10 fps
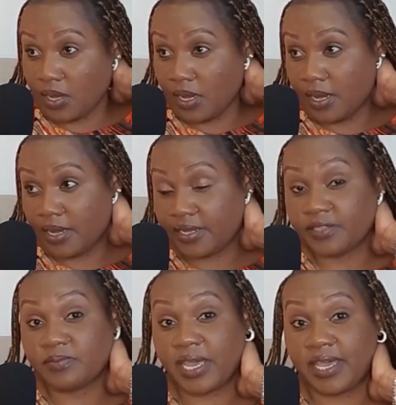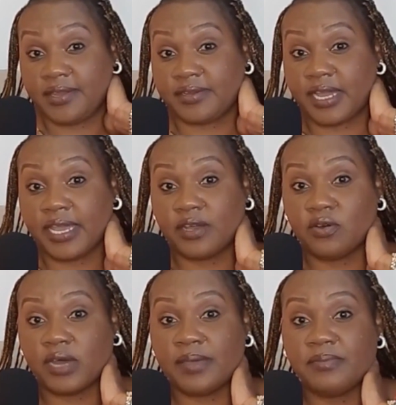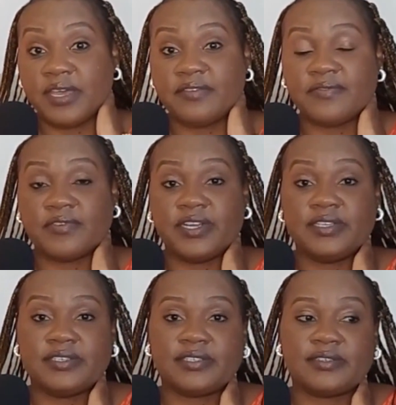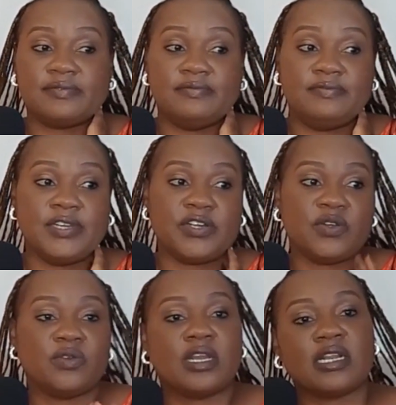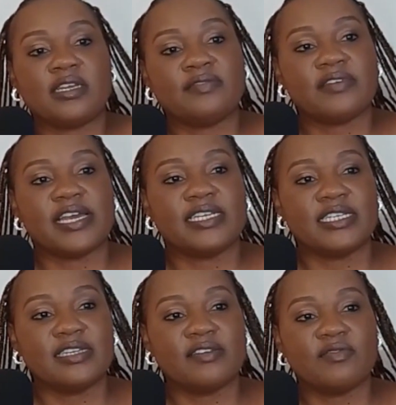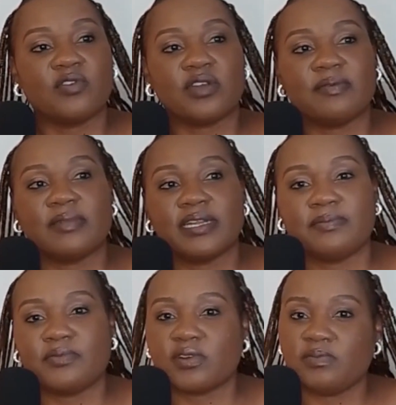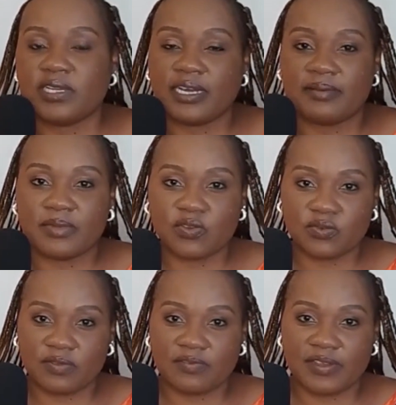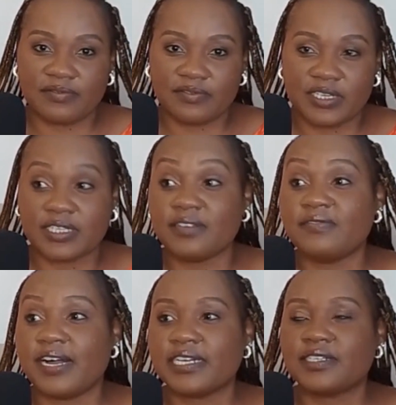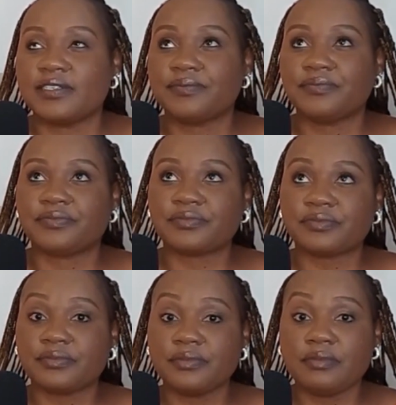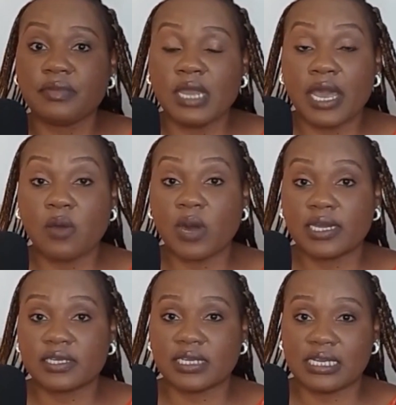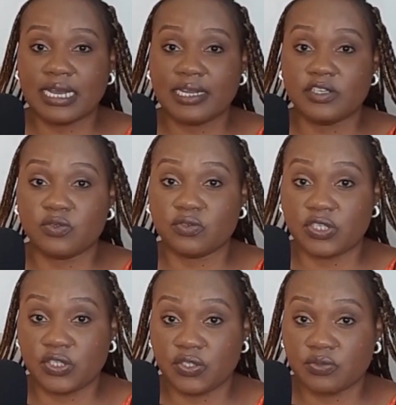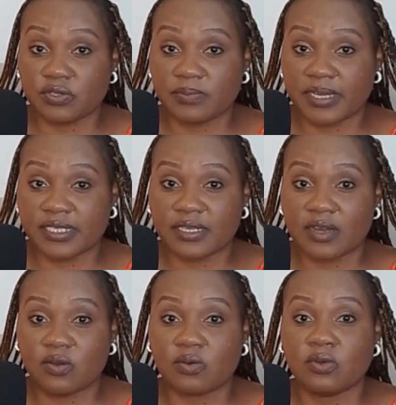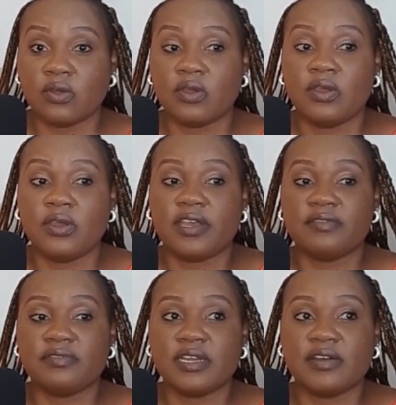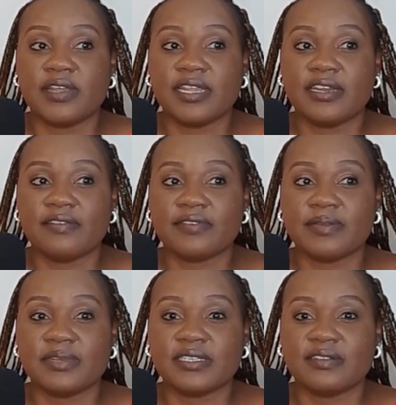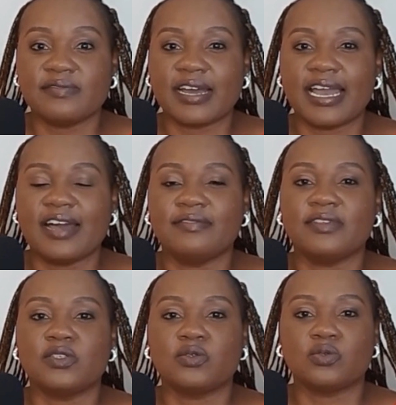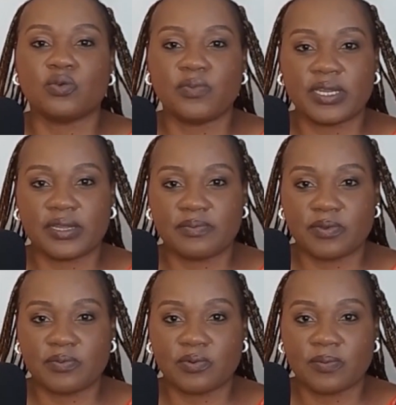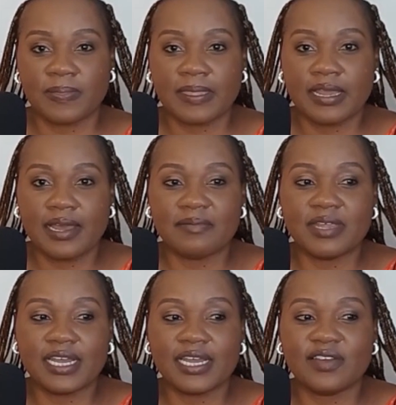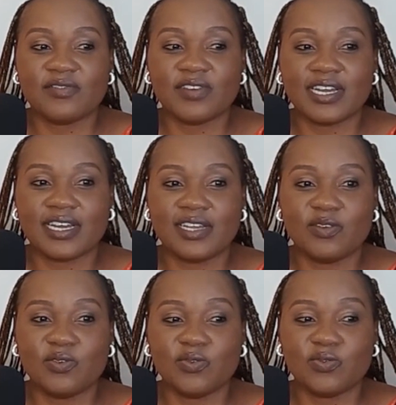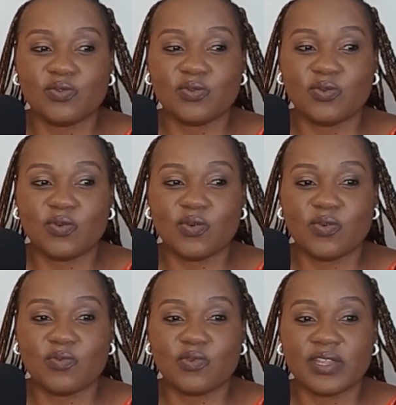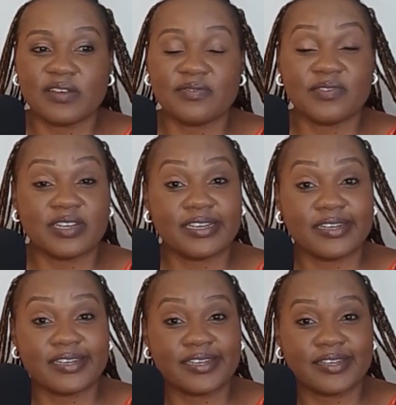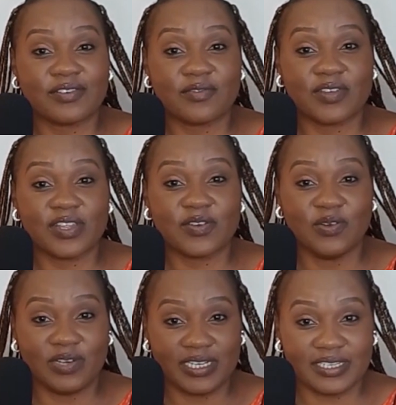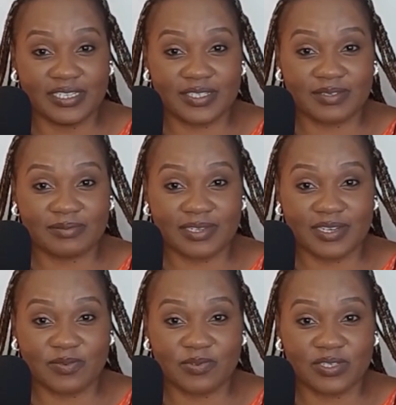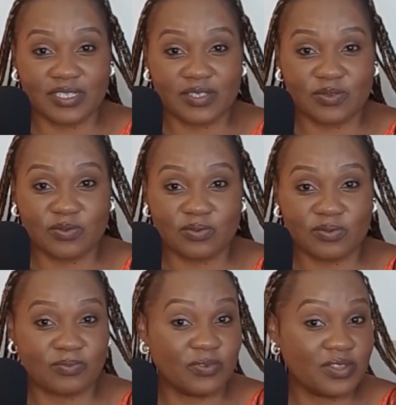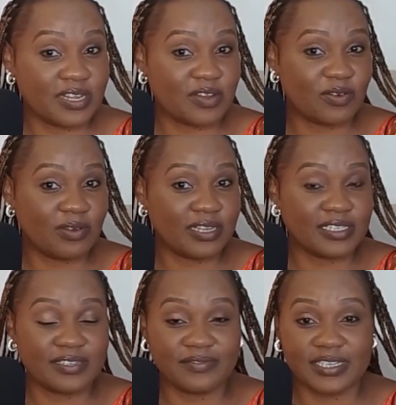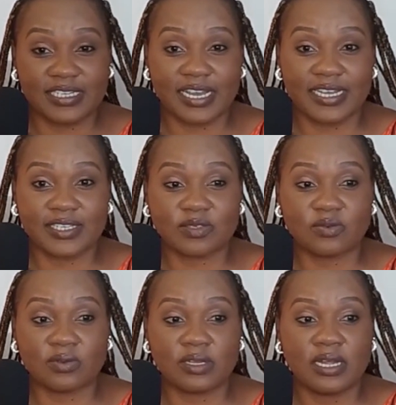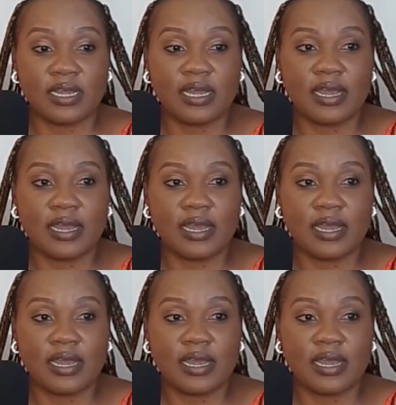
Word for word: uh, is my area. I co I make friends very quickly. If I attend a forum, I'll probably come out with five friends. In fact, I work really hard to reduce my circle. Every now and then, I find myself I have so many people. I'm that kind of a girl who used to go home with a friend over the holidays when I was in school, both in college and even in high school.